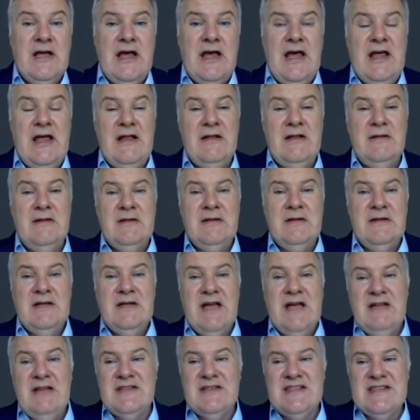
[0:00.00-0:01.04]
And
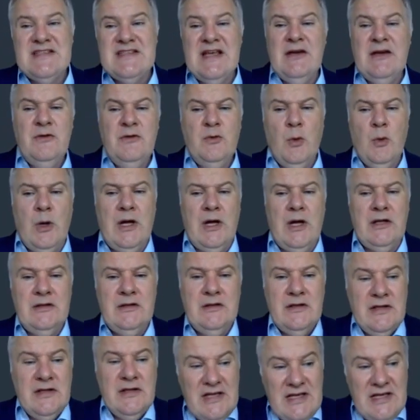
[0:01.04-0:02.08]
the second
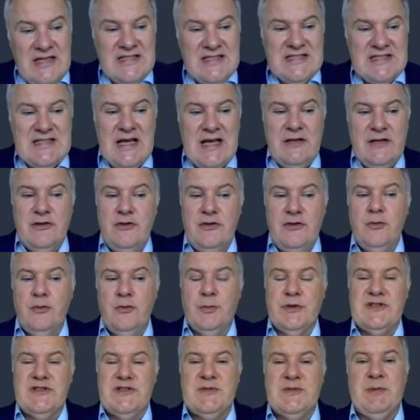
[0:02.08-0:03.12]
one, inside the new
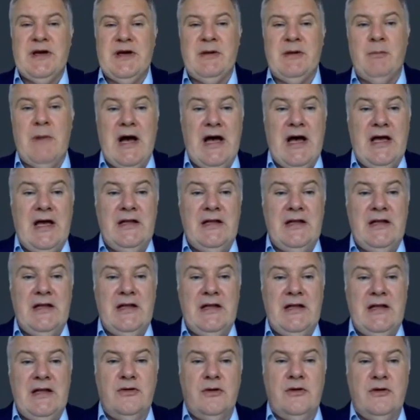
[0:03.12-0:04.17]
prospect mind,
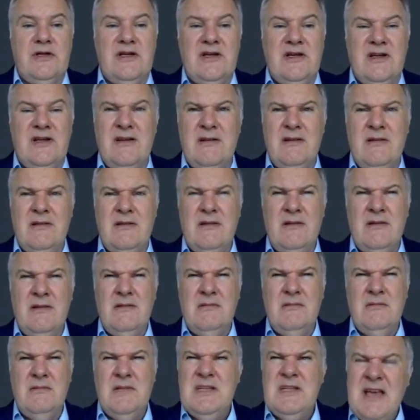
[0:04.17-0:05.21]
you know,
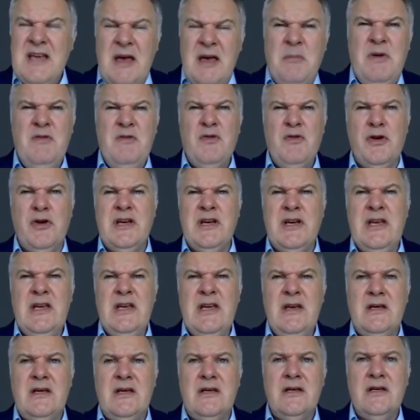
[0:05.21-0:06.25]
it can be
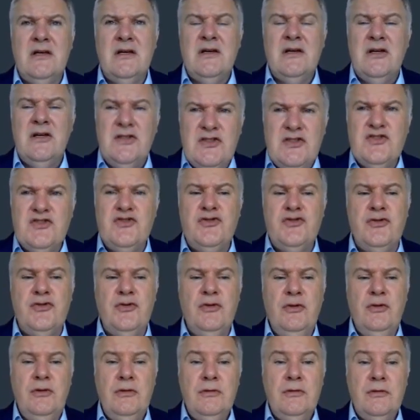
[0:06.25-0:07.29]
working, it is
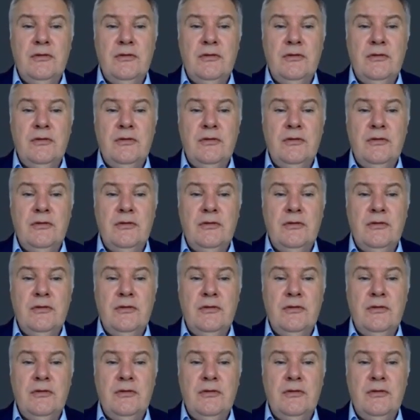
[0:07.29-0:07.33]
true.